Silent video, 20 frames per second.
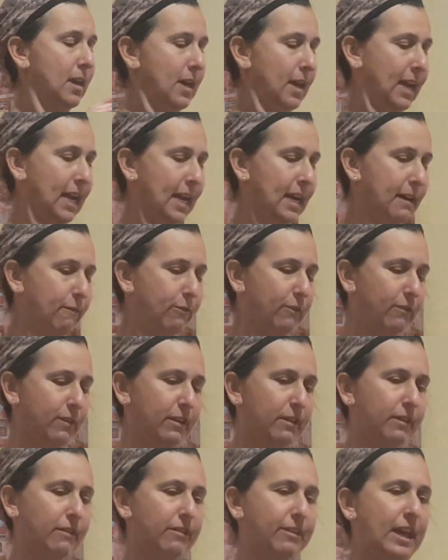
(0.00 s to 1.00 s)
Okay, enough of
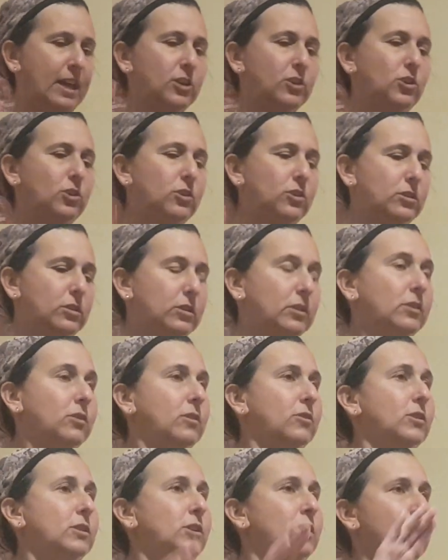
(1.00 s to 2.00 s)
the thank yous,
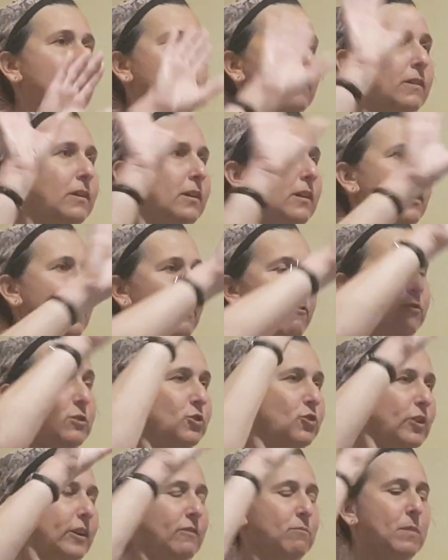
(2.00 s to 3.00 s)
because I've
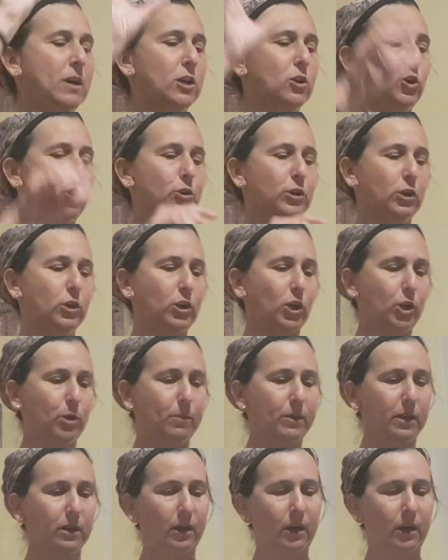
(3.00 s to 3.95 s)
received my Golden Globe.